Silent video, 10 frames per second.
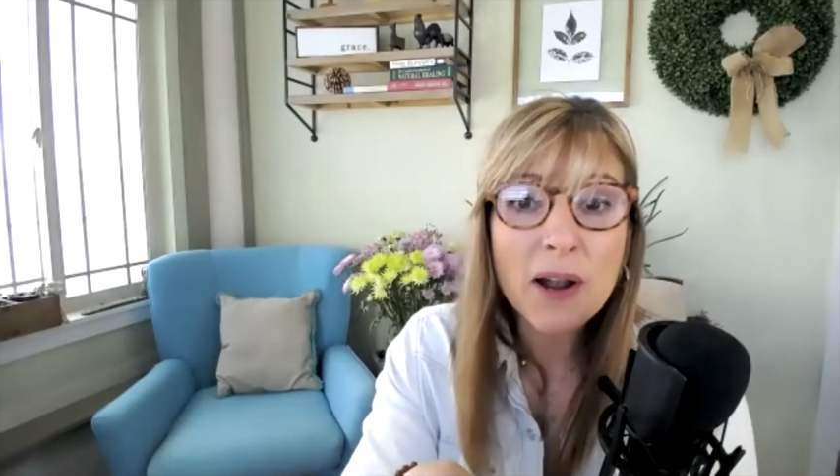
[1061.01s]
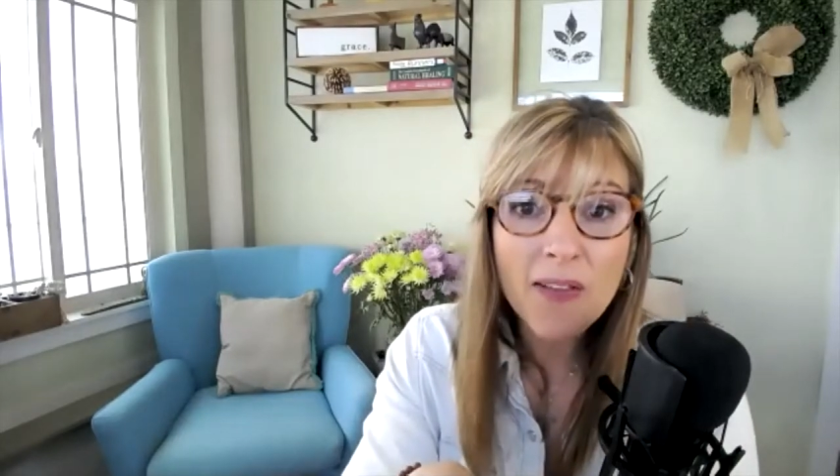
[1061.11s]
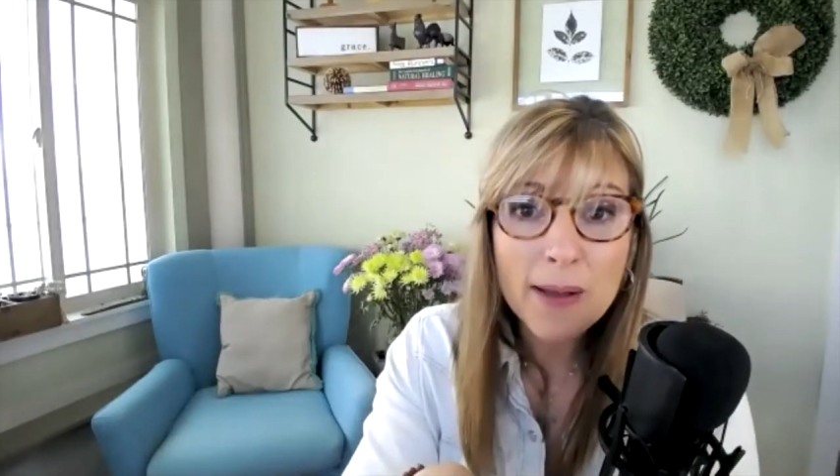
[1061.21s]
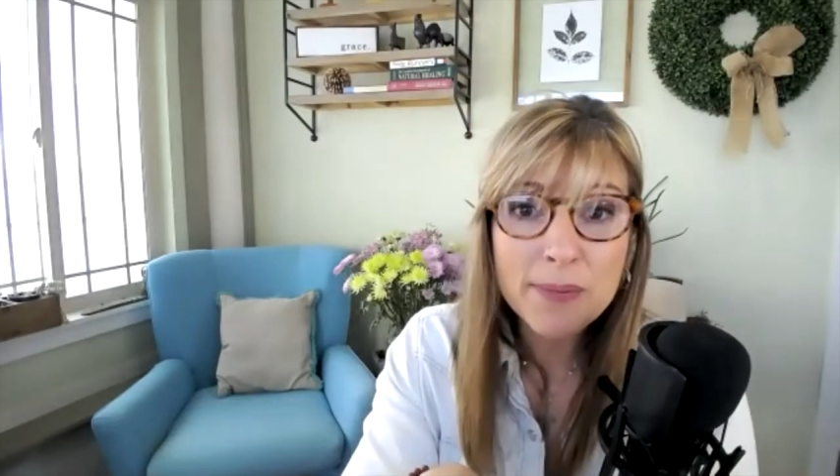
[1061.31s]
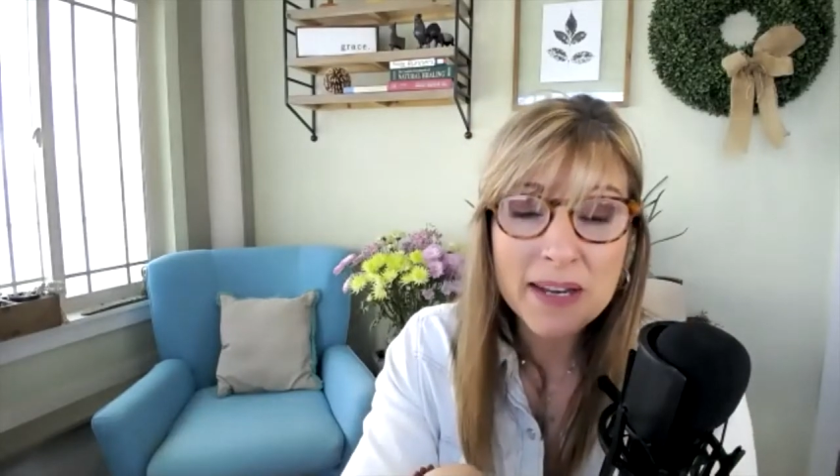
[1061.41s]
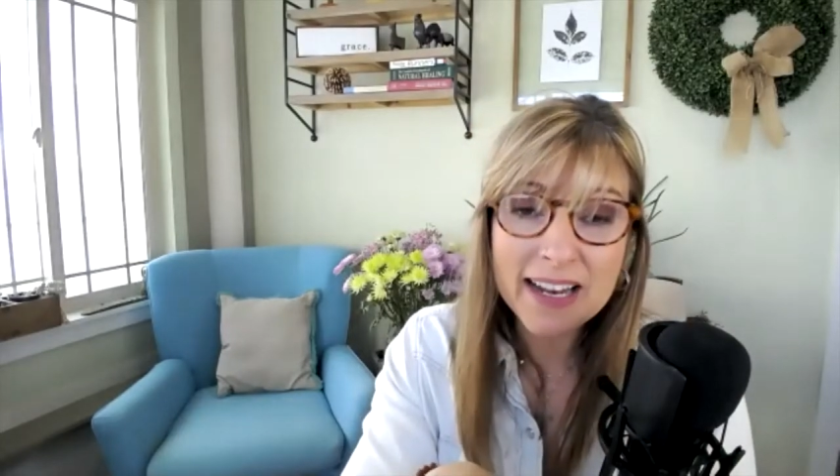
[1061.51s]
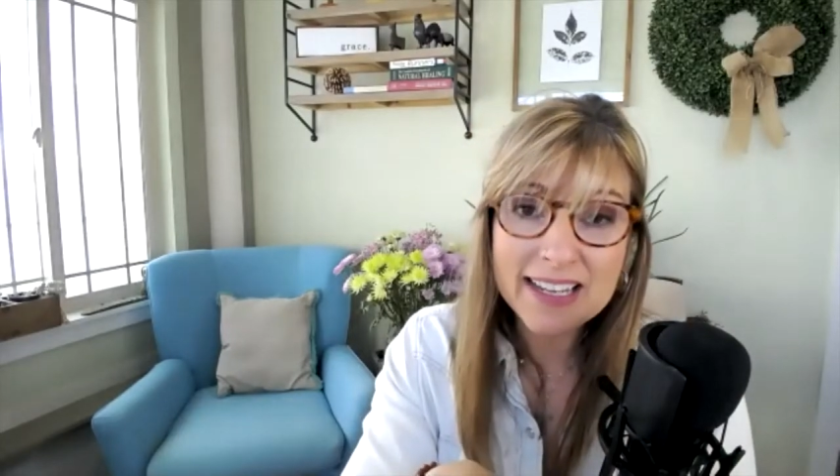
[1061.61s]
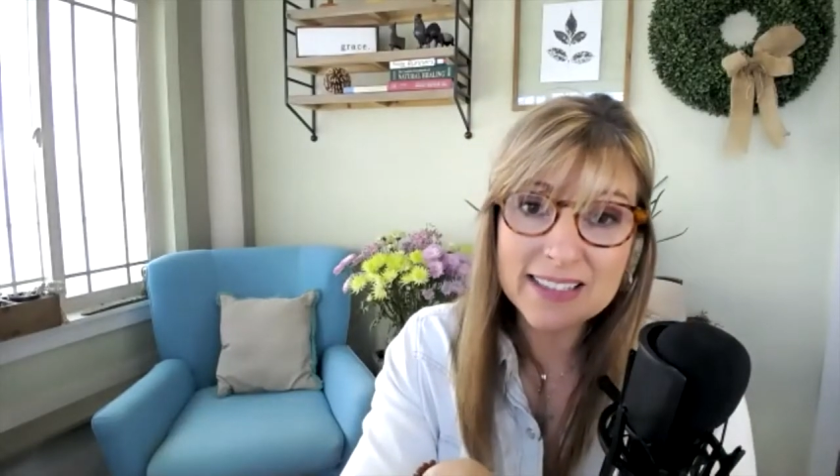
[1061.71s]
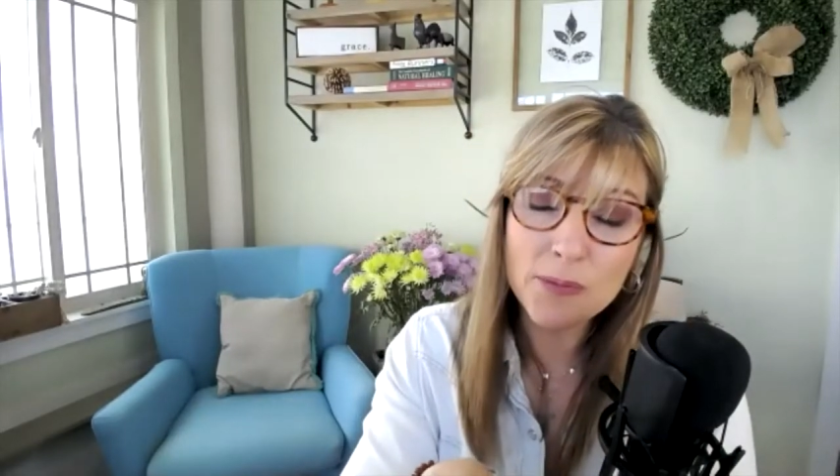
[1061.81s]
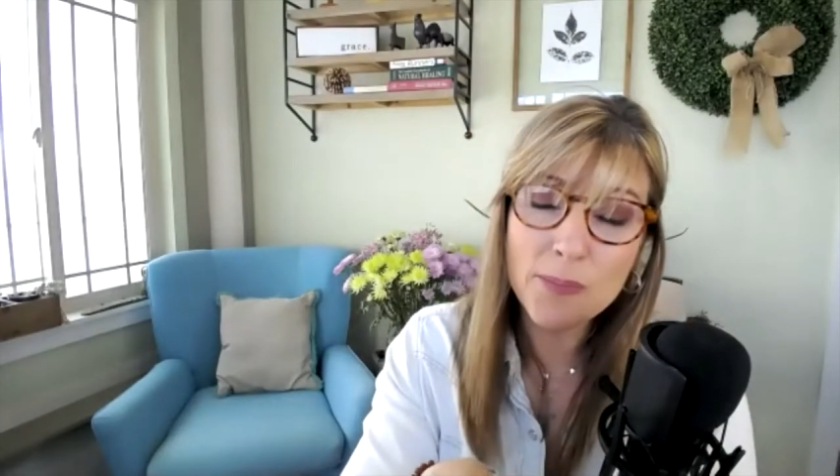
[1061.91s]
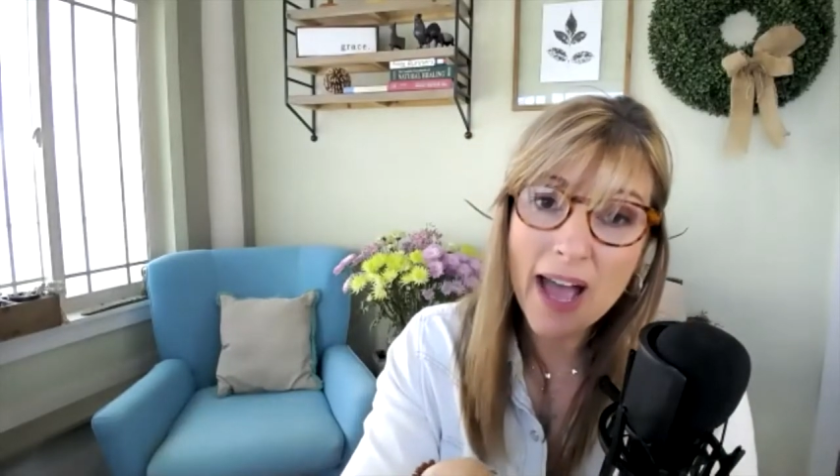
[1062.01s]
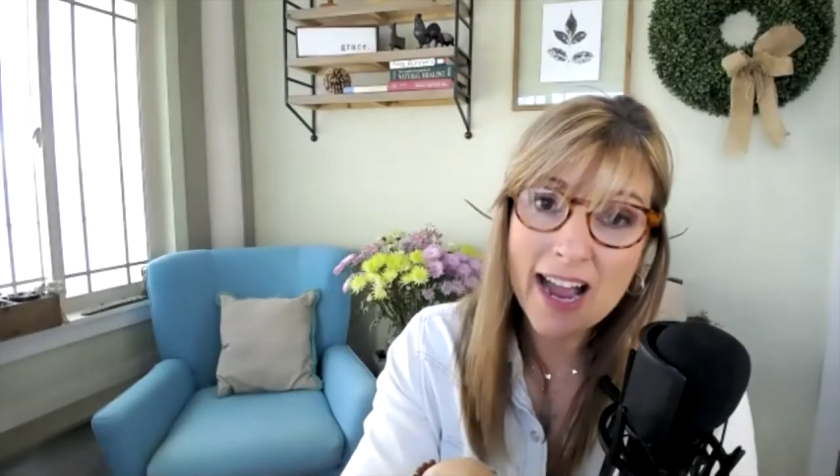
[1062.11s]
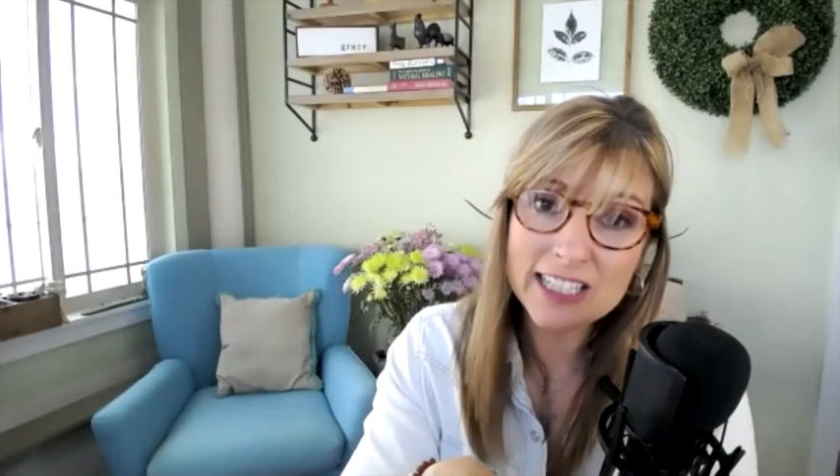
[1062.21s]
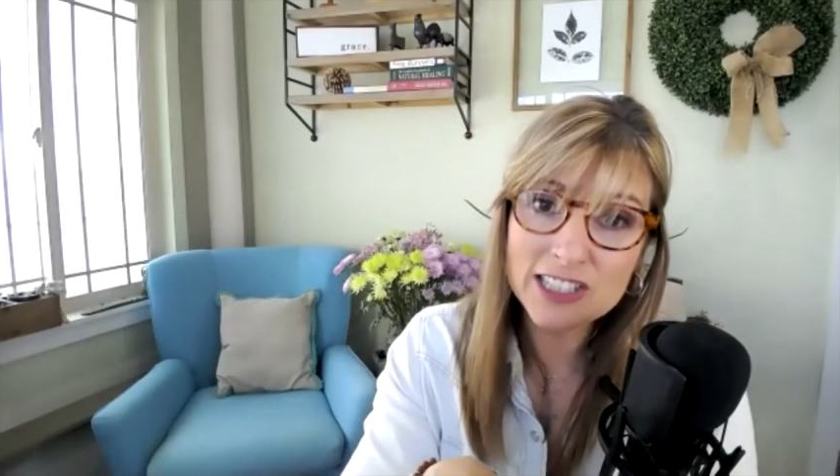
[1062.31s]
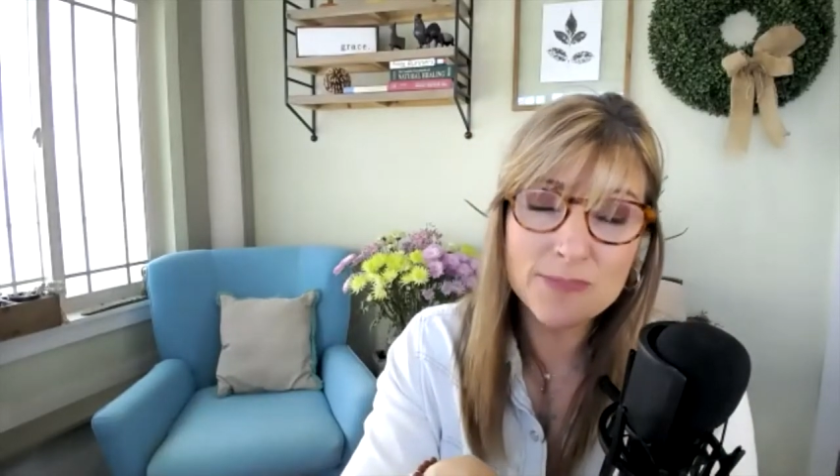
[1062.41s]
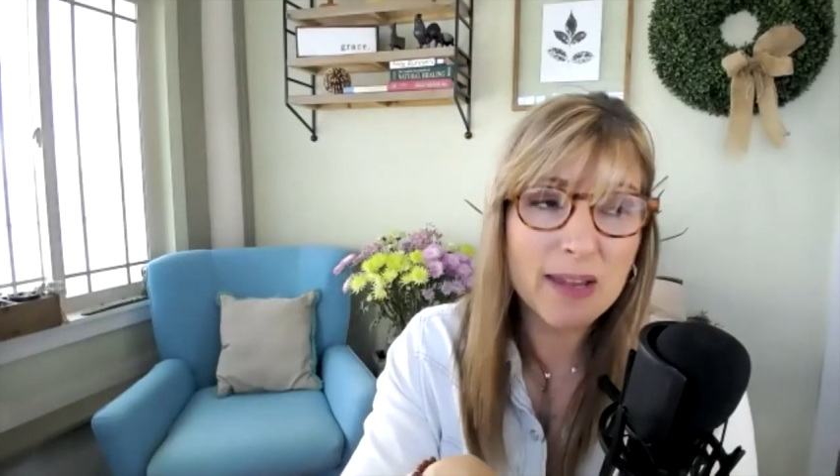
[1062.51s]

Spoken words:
all up in a nice little package,